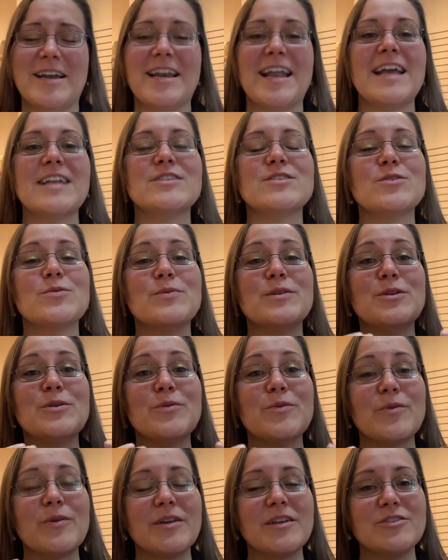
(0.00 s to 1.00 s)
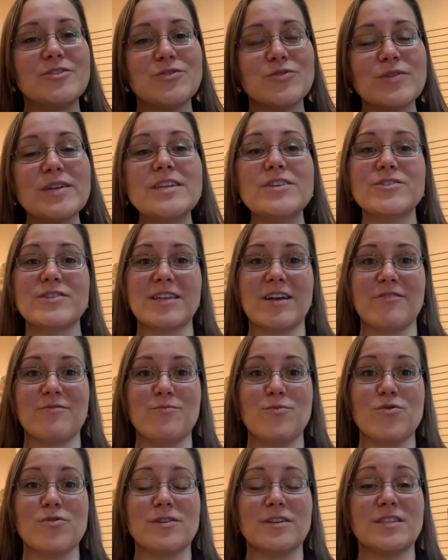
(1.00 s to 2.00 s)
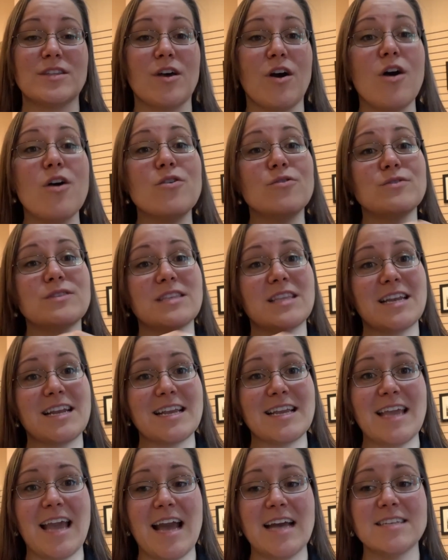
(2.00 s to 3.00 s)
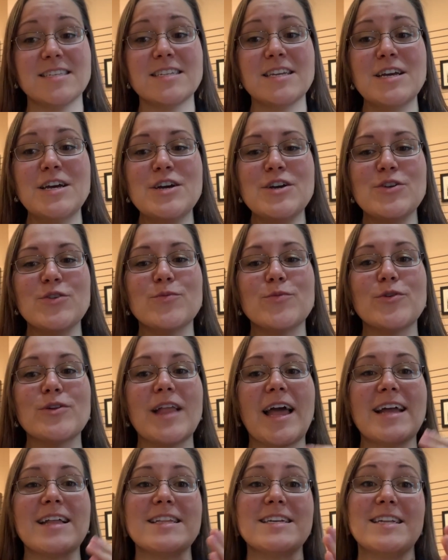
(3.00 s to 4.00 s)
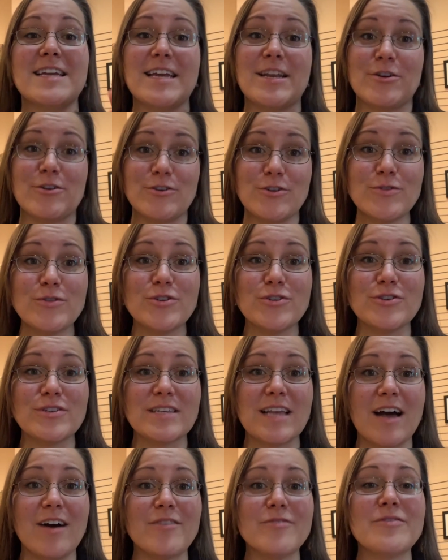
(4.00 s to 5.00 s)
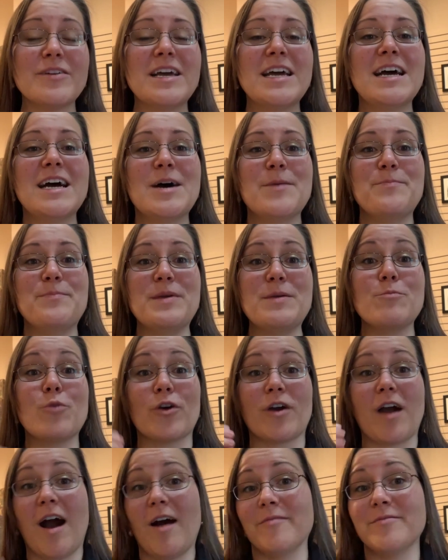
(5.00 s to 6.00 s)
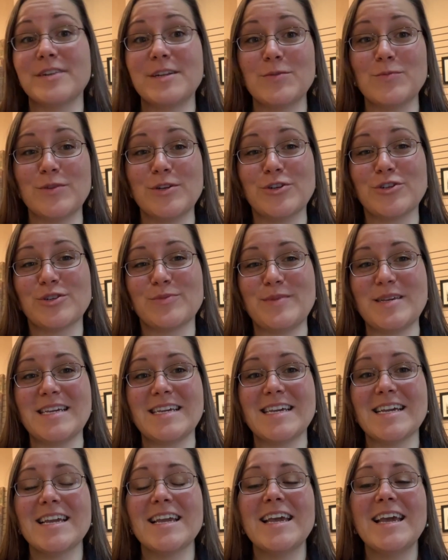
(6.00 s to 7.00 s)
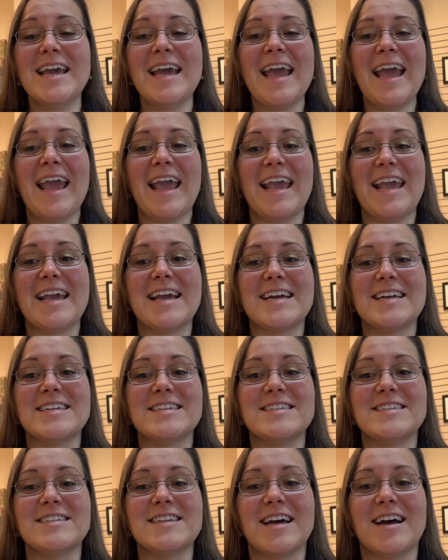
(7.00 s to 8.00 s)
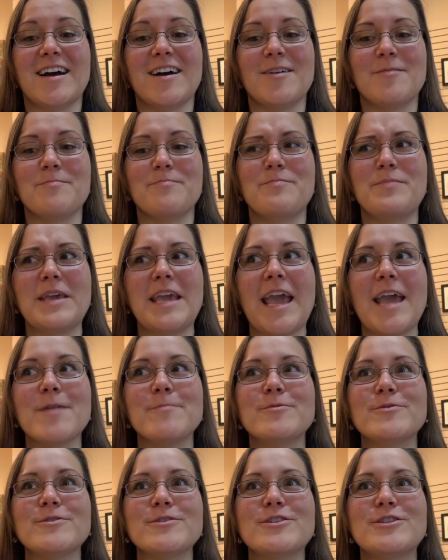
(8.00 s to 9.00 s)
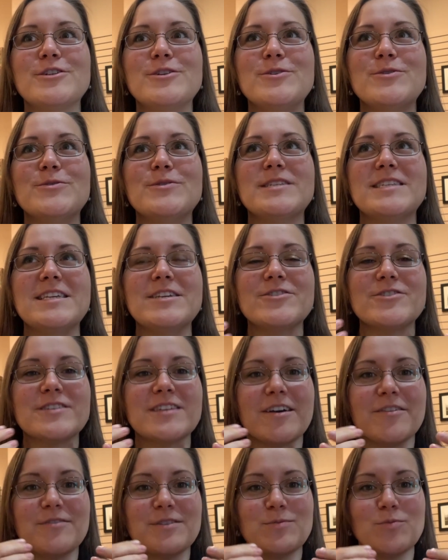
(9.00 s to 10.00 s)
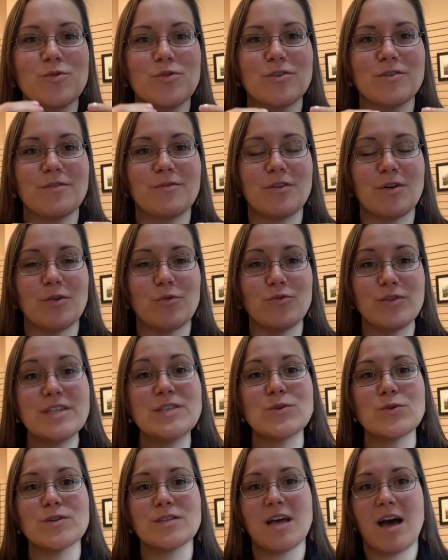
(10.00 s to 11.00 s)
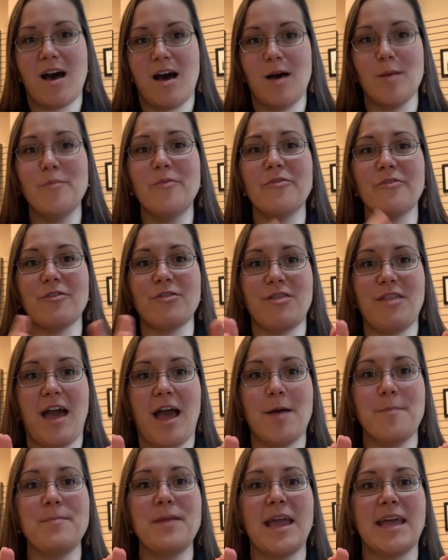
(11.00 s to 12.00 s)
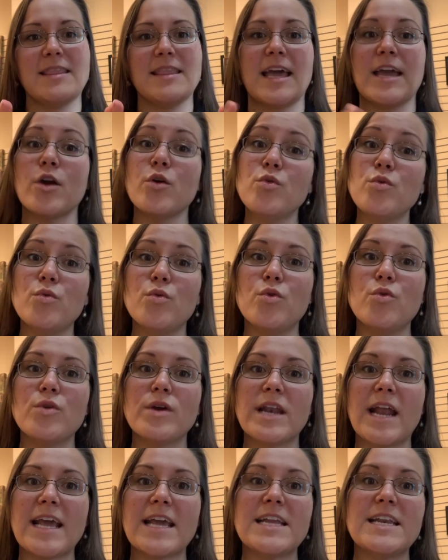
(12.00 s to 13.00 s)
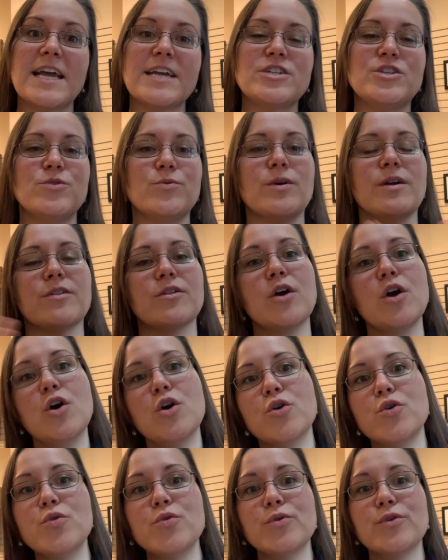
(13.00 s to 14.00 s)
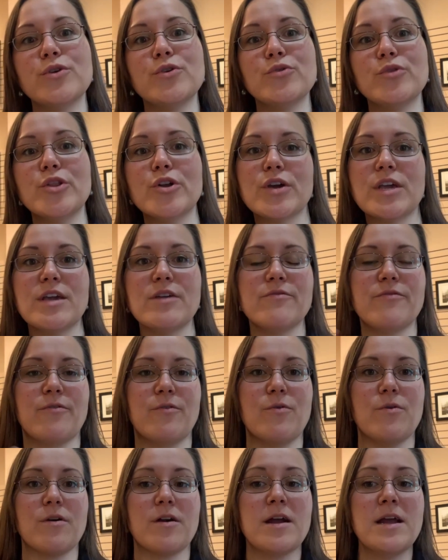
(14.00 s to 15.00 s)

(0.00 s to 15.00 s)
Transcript: And so when you treat yourself more as the host than a guest, you're more likely to introduce yourself, be more confident when you're speaking, and be able to see yourself as more of a resource hub for them, and like, ooh, who can I connect you with? Who are you looking for?